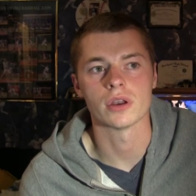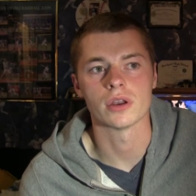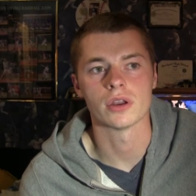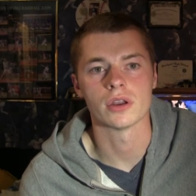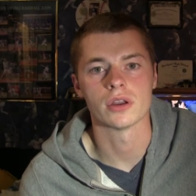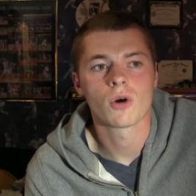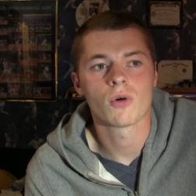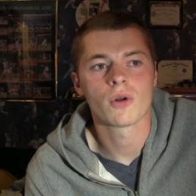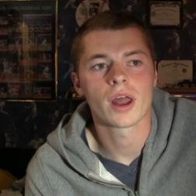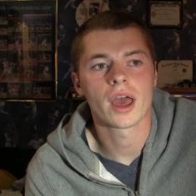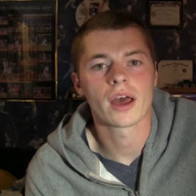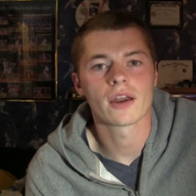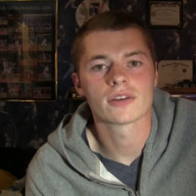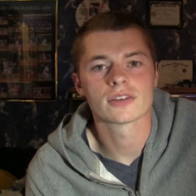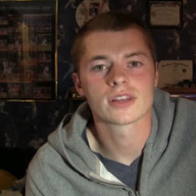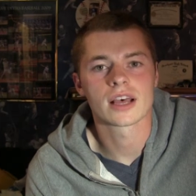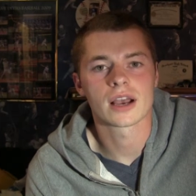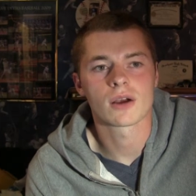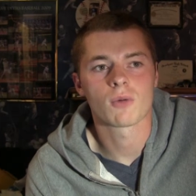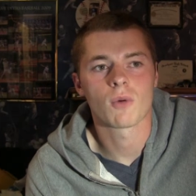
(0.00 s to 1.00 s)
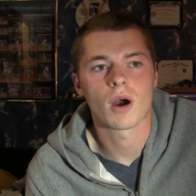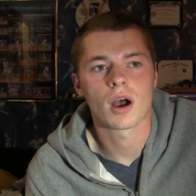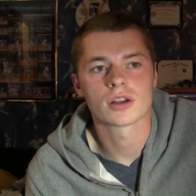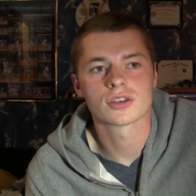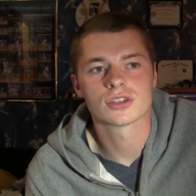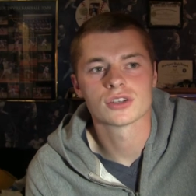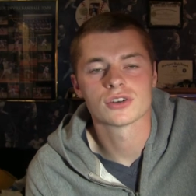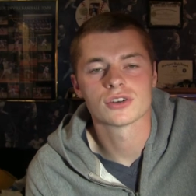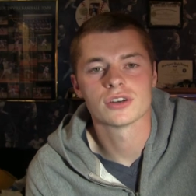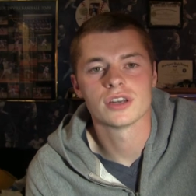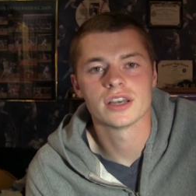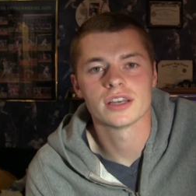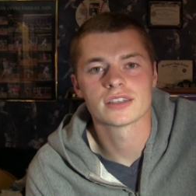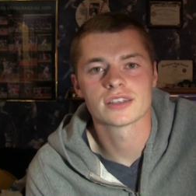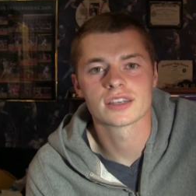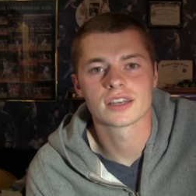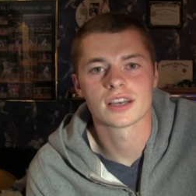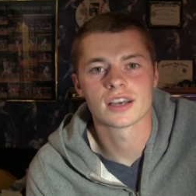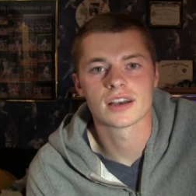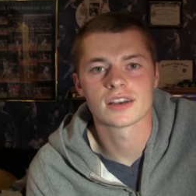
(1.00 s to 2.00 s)
Going out is like watching your
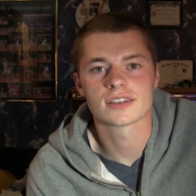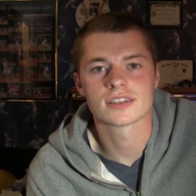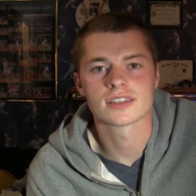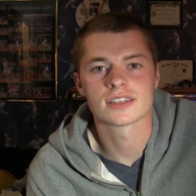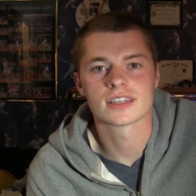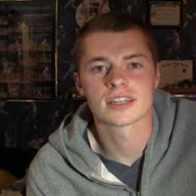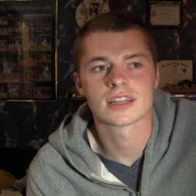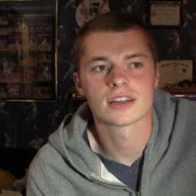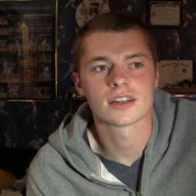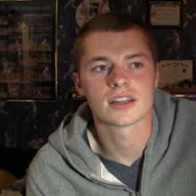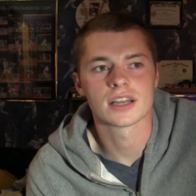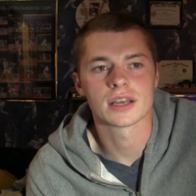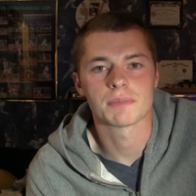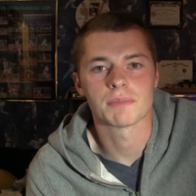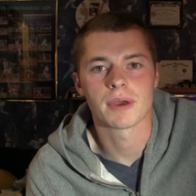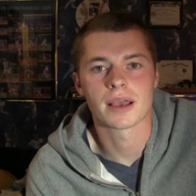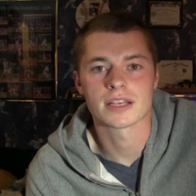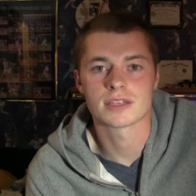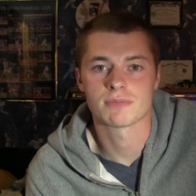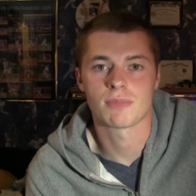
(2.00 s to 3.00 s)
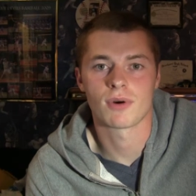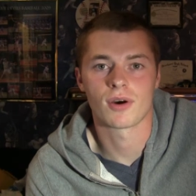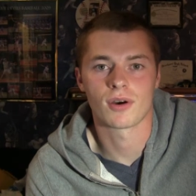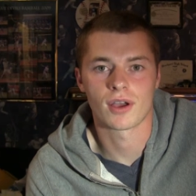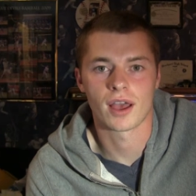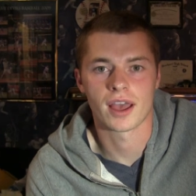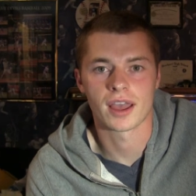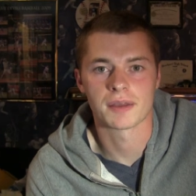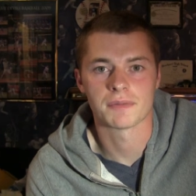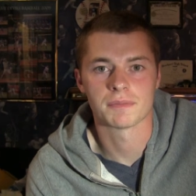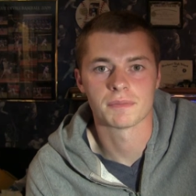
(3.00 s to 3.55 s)
distant cousin's Little League baseball game.